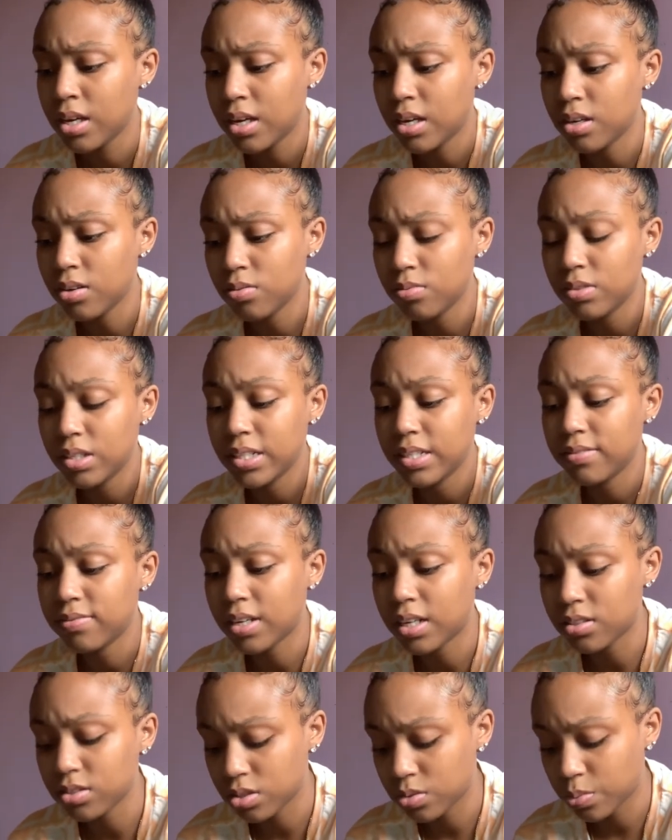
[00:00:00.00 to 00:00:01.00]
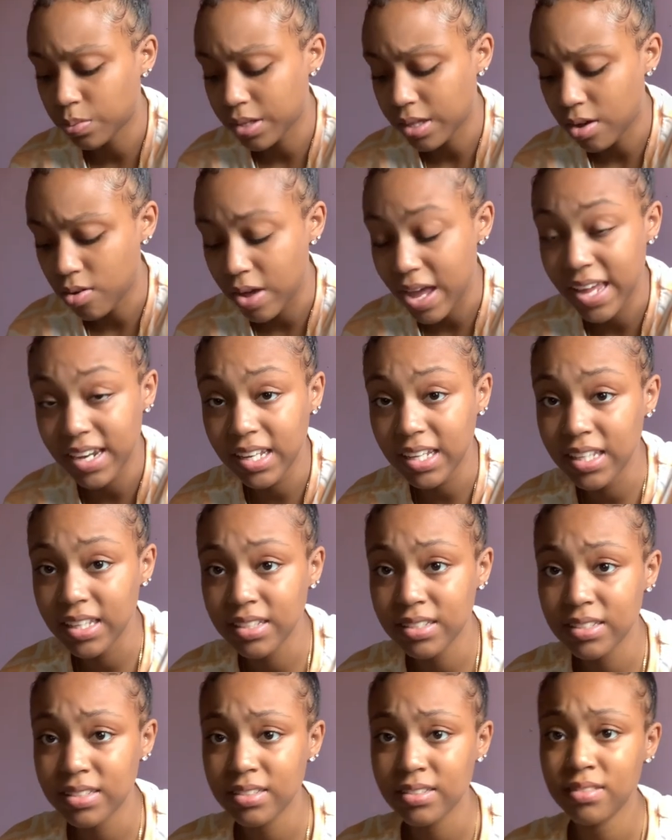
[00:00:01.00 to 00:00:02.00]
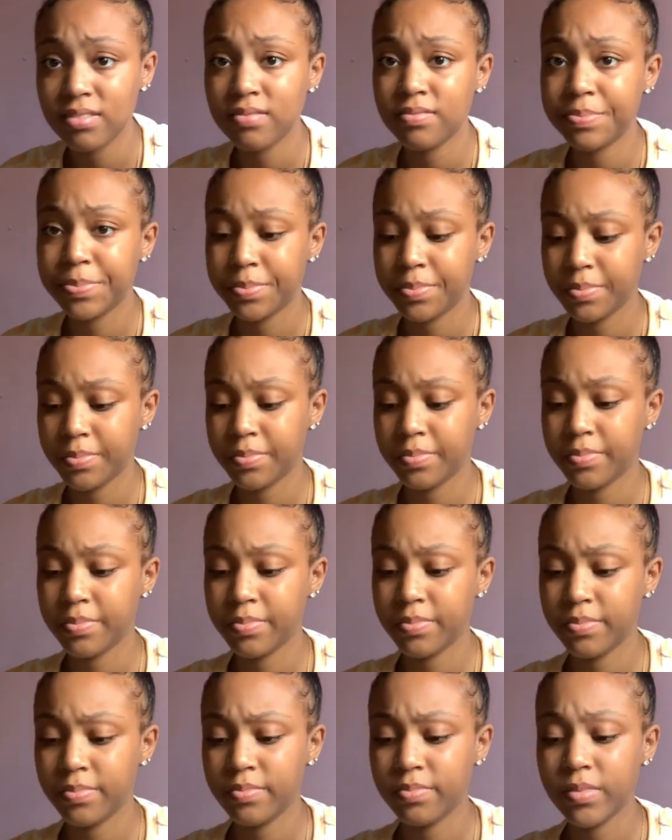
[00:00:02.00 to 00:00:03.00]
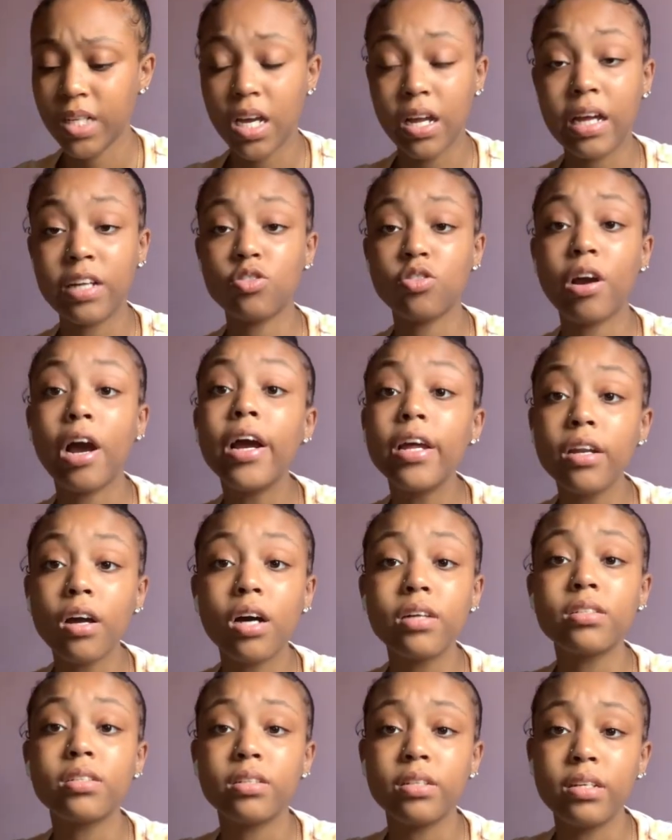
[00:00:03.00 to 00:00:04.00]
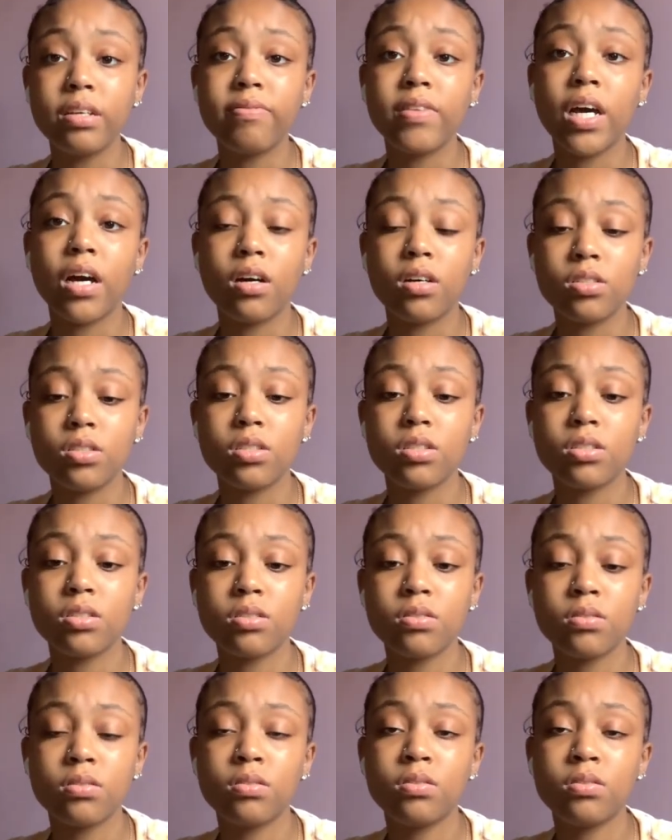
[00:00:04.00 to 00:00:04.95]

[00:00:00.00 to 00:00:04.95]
I don't leave house without any. I try not to leave the house